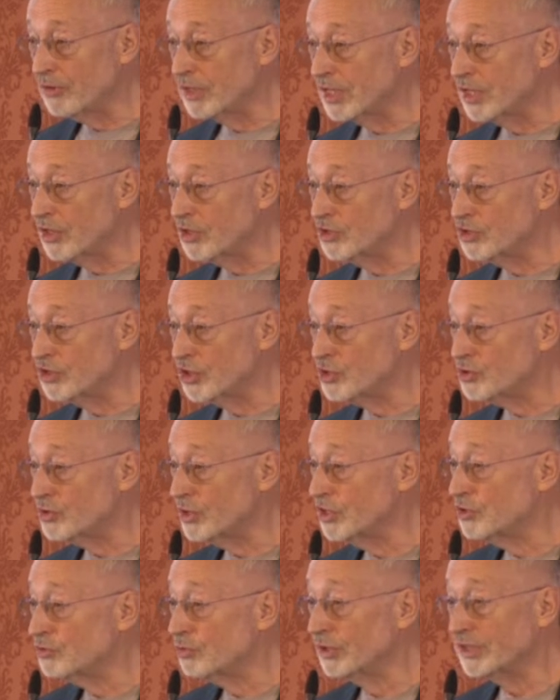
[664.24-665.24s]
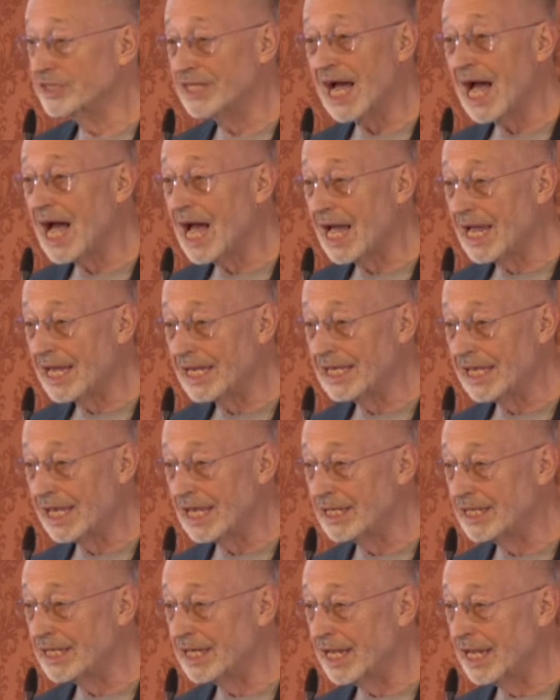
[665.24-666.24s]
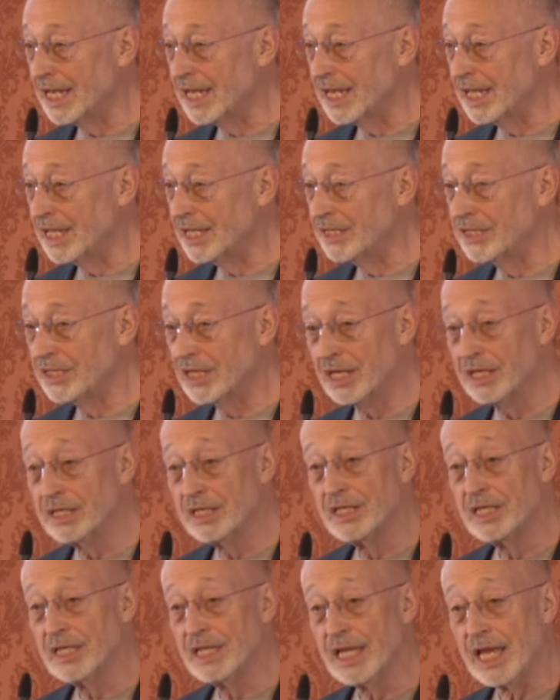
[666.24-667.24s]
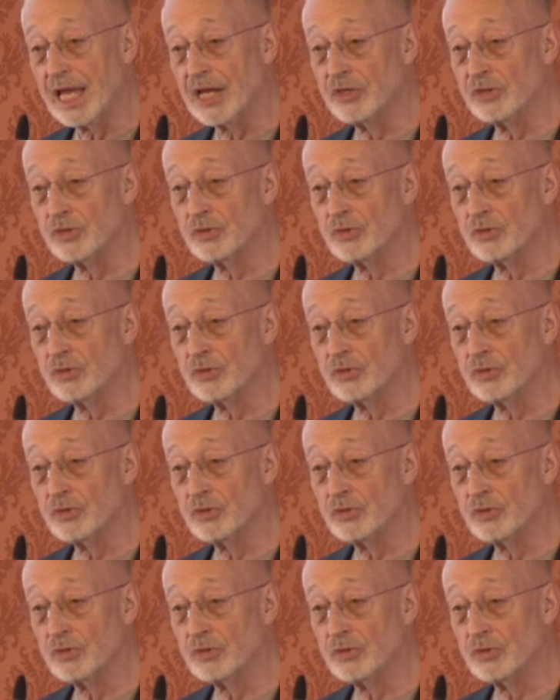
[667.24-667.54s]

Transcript: years. The trees will die, and